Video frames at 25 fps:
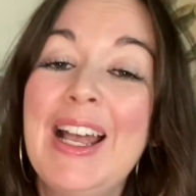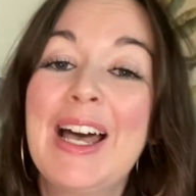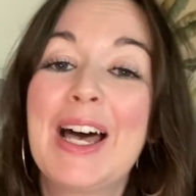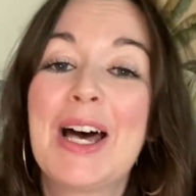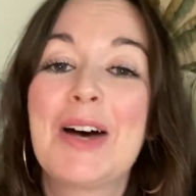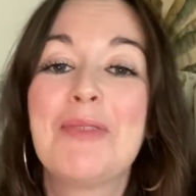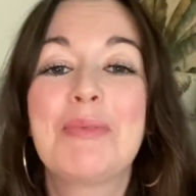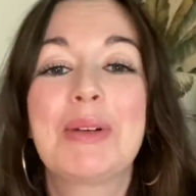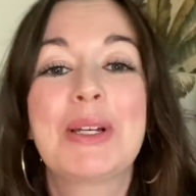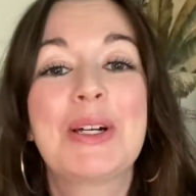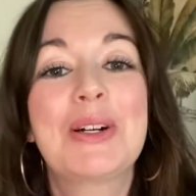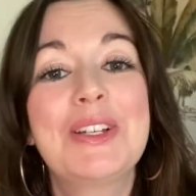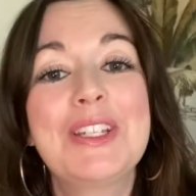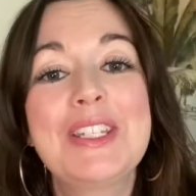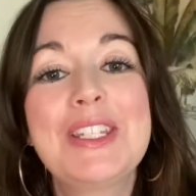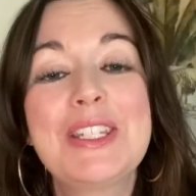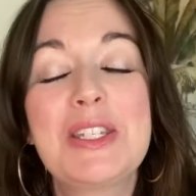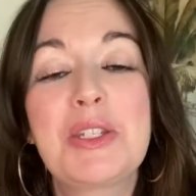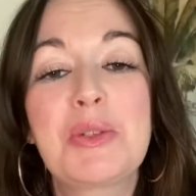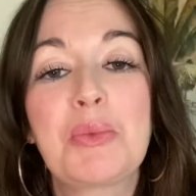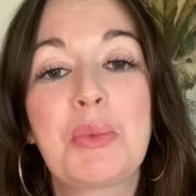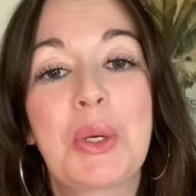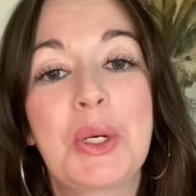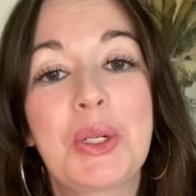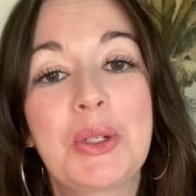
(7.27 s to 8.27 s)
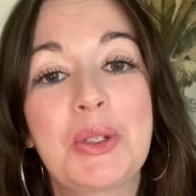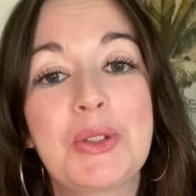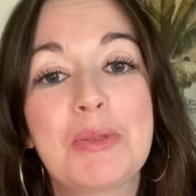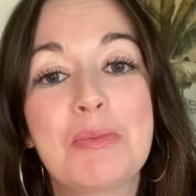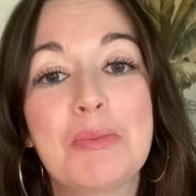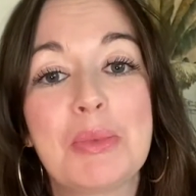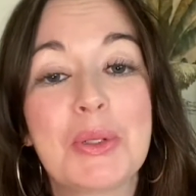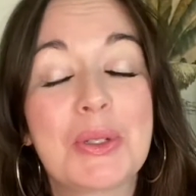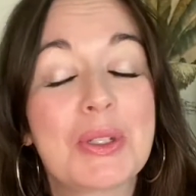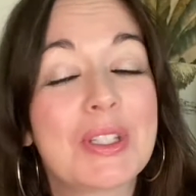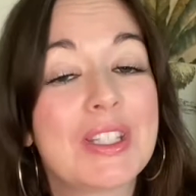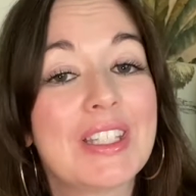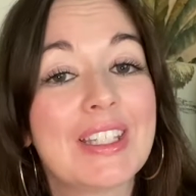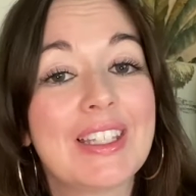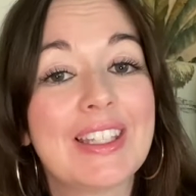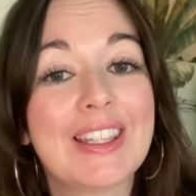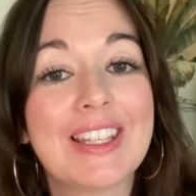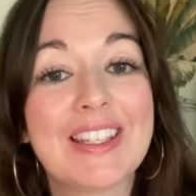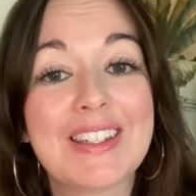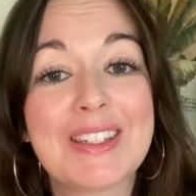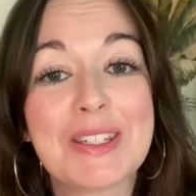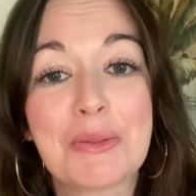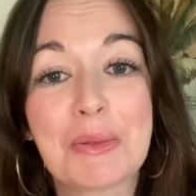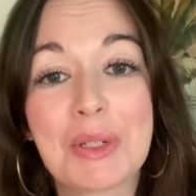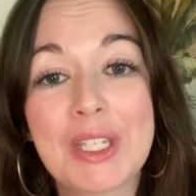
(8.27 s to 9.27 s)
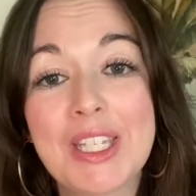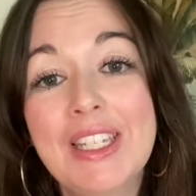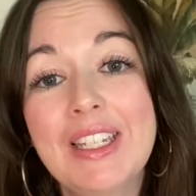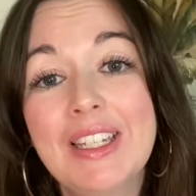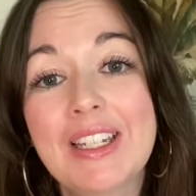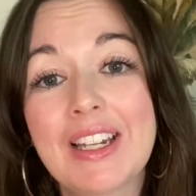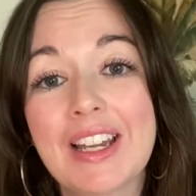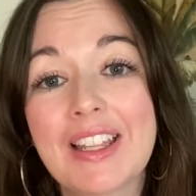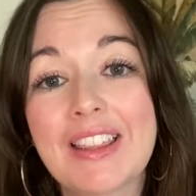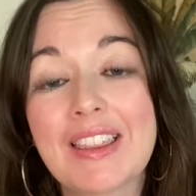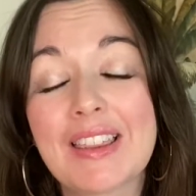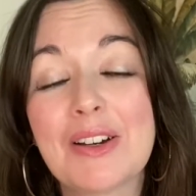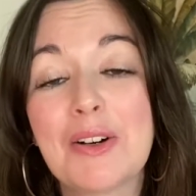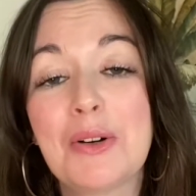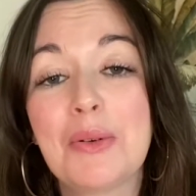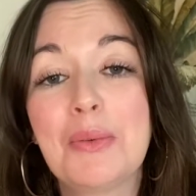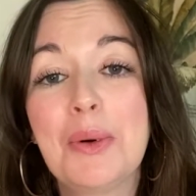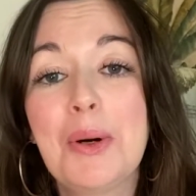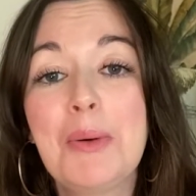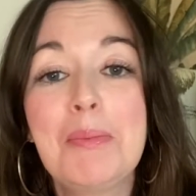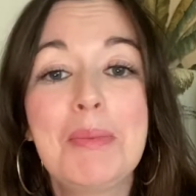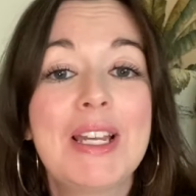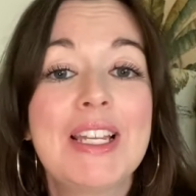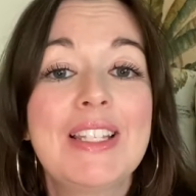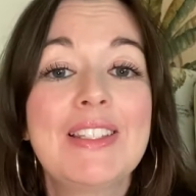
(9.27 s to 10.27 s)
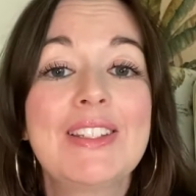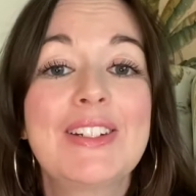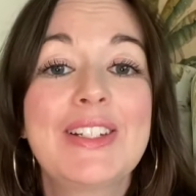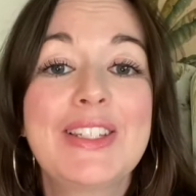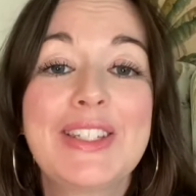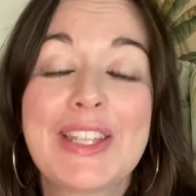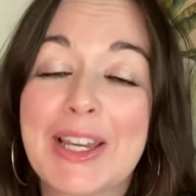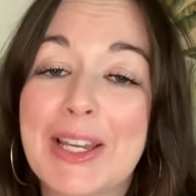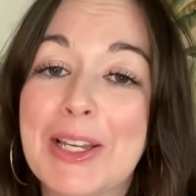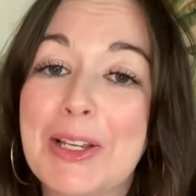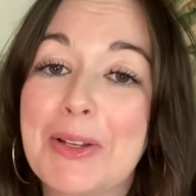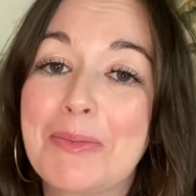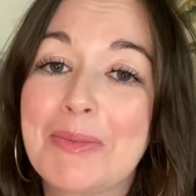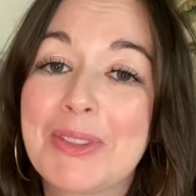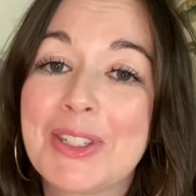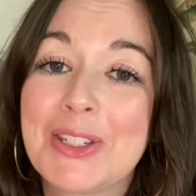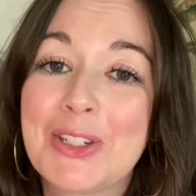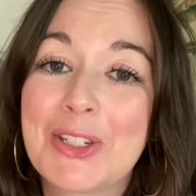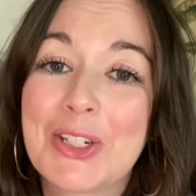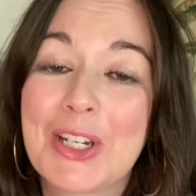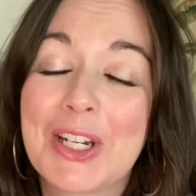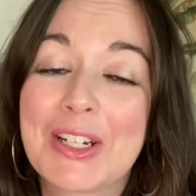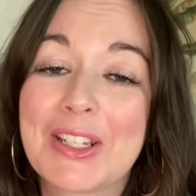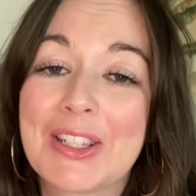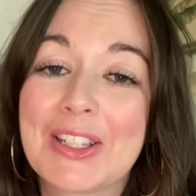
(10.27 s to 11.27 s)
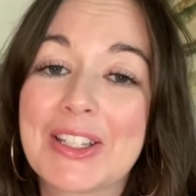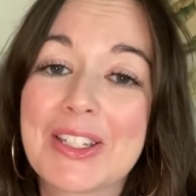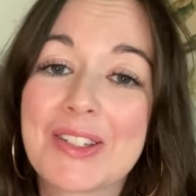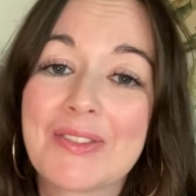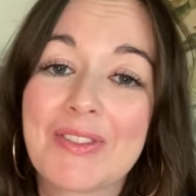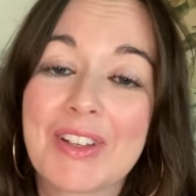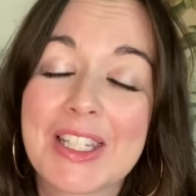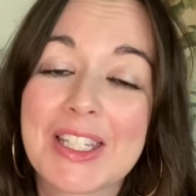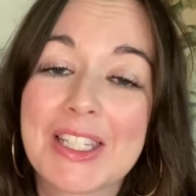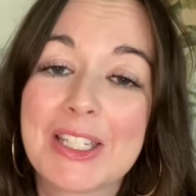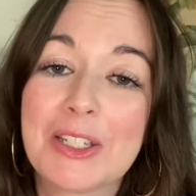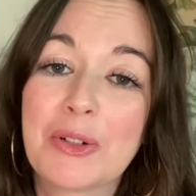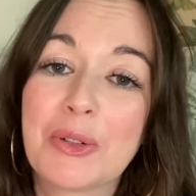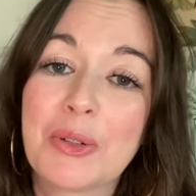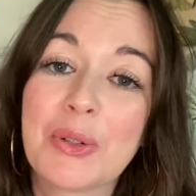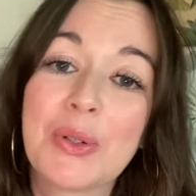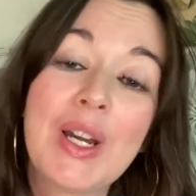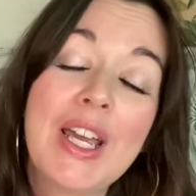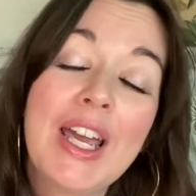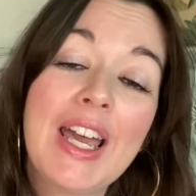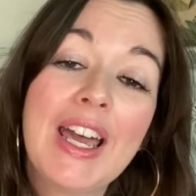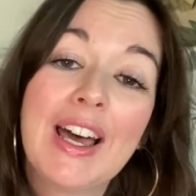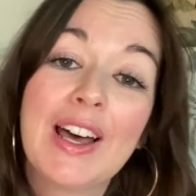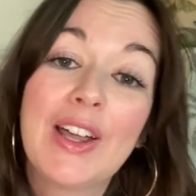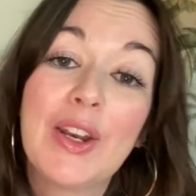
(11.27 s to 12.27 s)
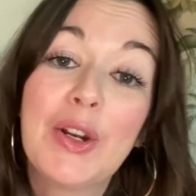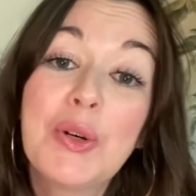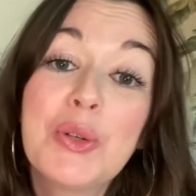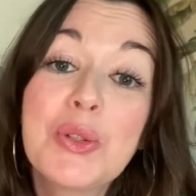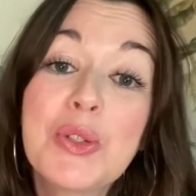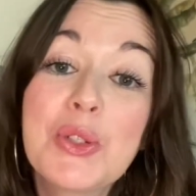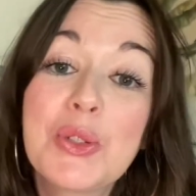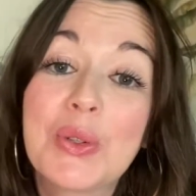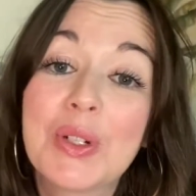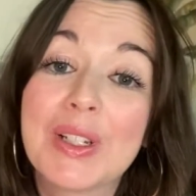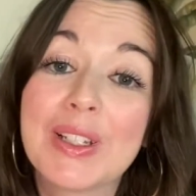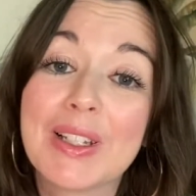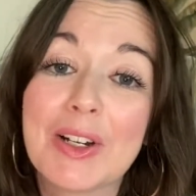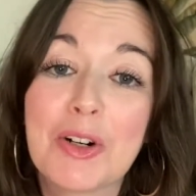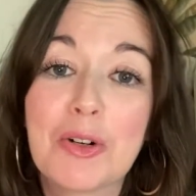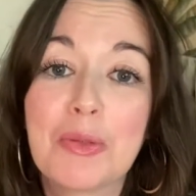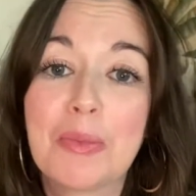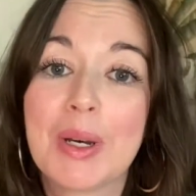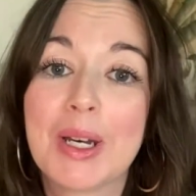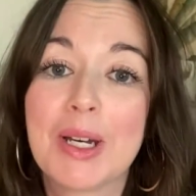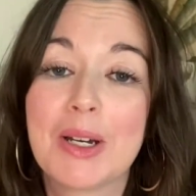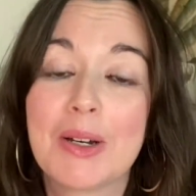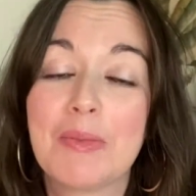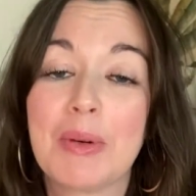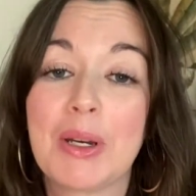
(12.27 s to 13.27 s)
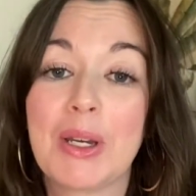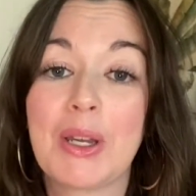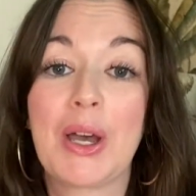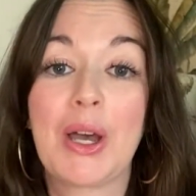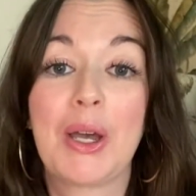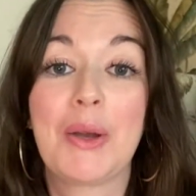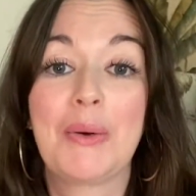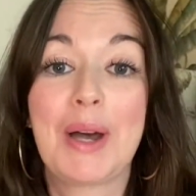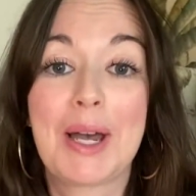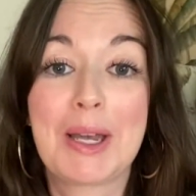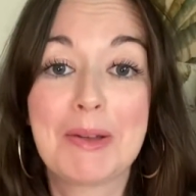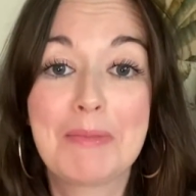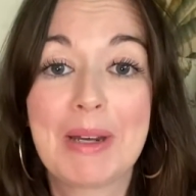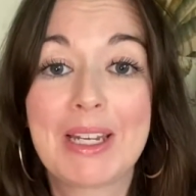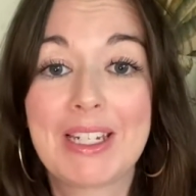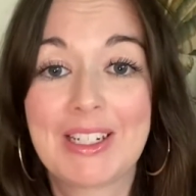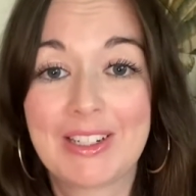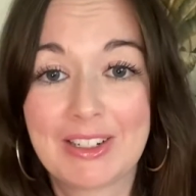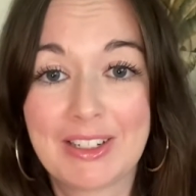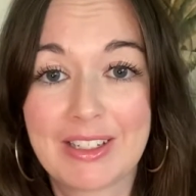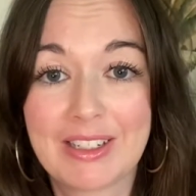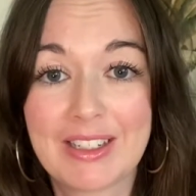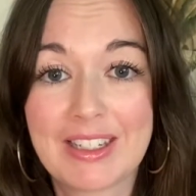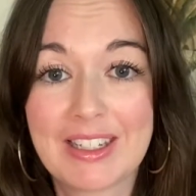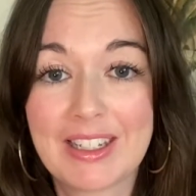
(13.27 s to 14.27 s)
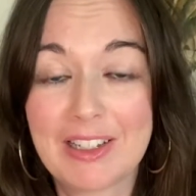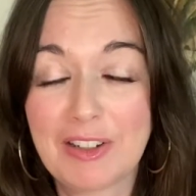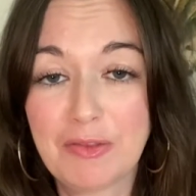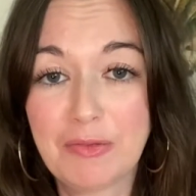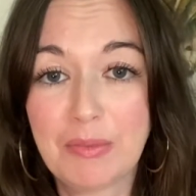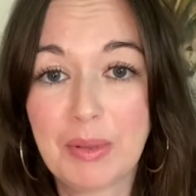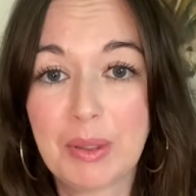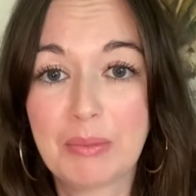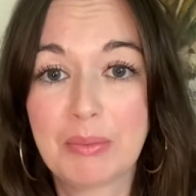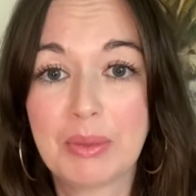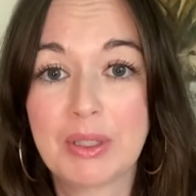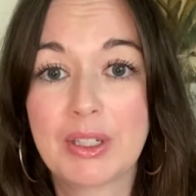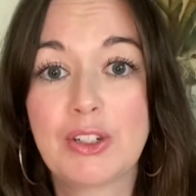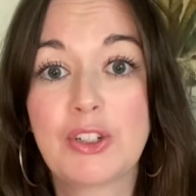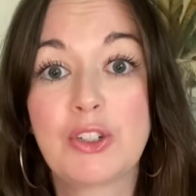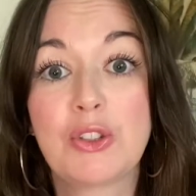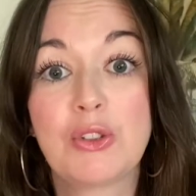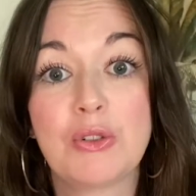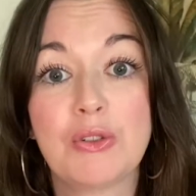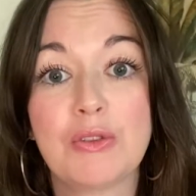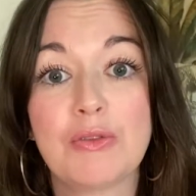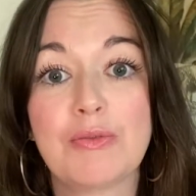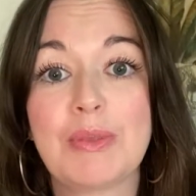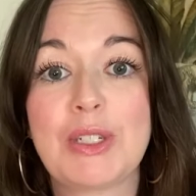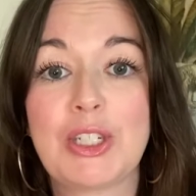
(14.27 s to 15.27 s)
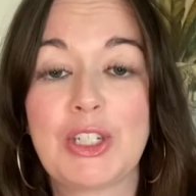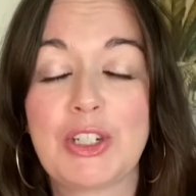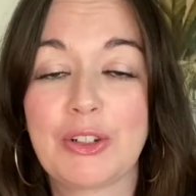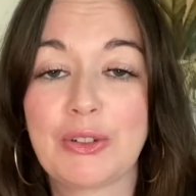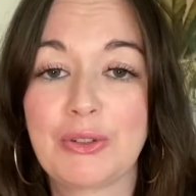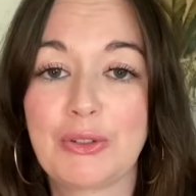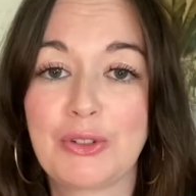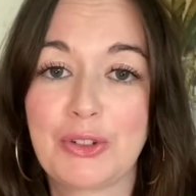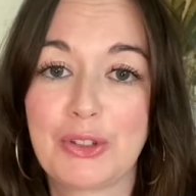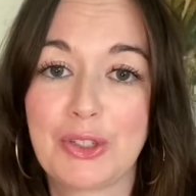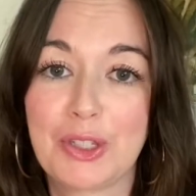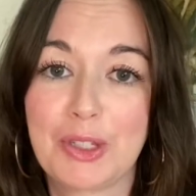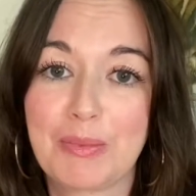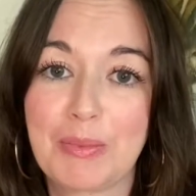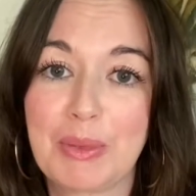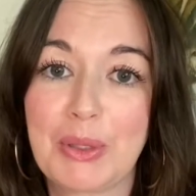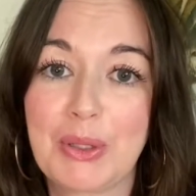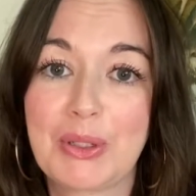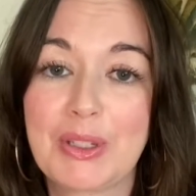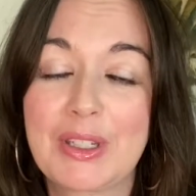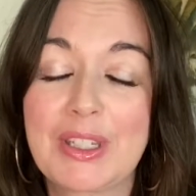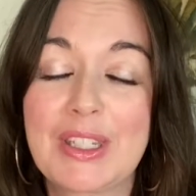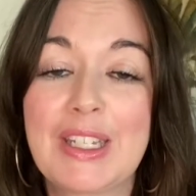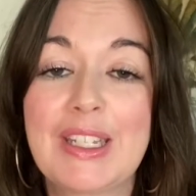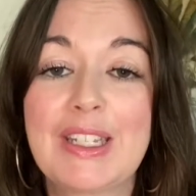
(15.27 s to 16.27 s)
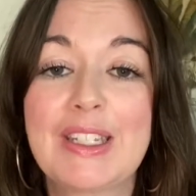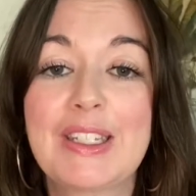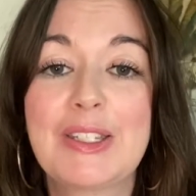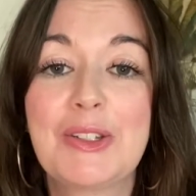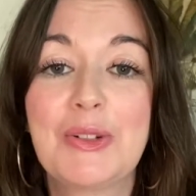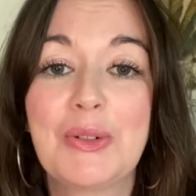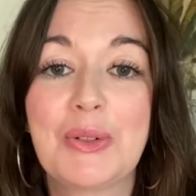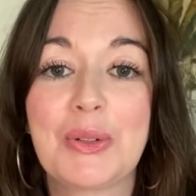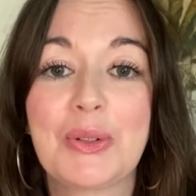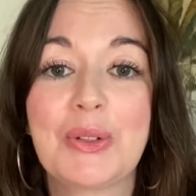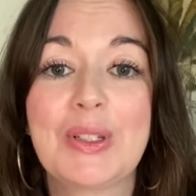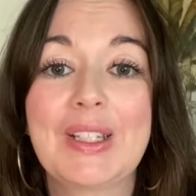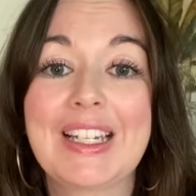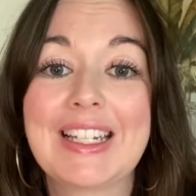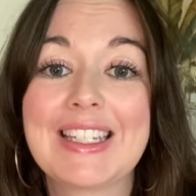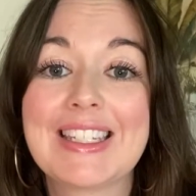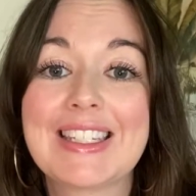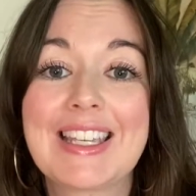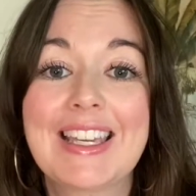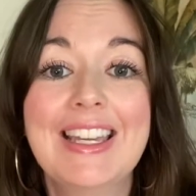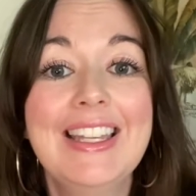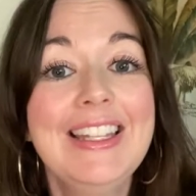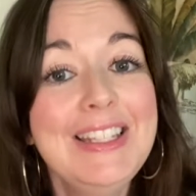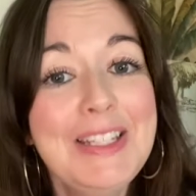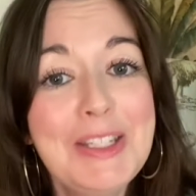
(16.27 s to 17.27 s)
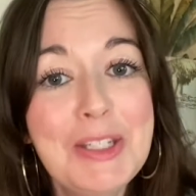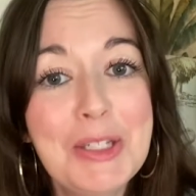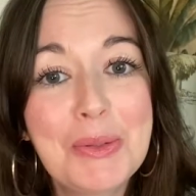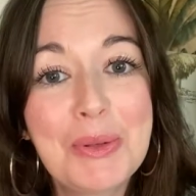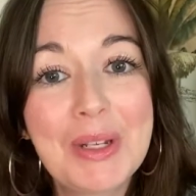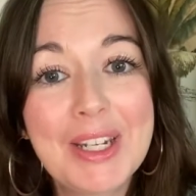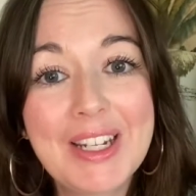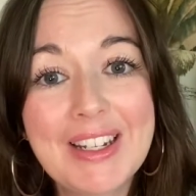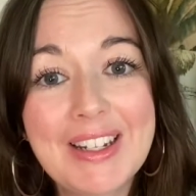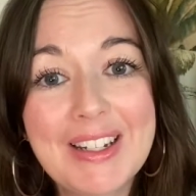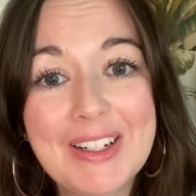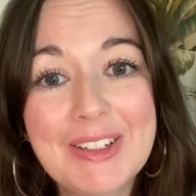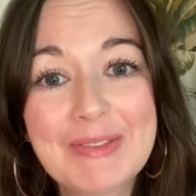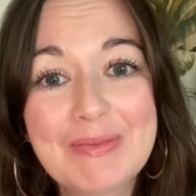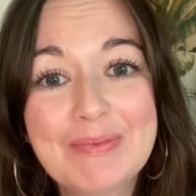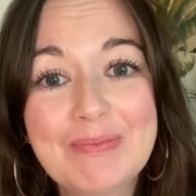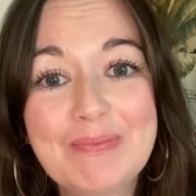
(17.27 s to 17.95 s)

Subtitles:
And because it's World Book Day this week, I thought what better time to share this video and also a little bit about how I managed to self-publish two of my children's books. So let's get into it.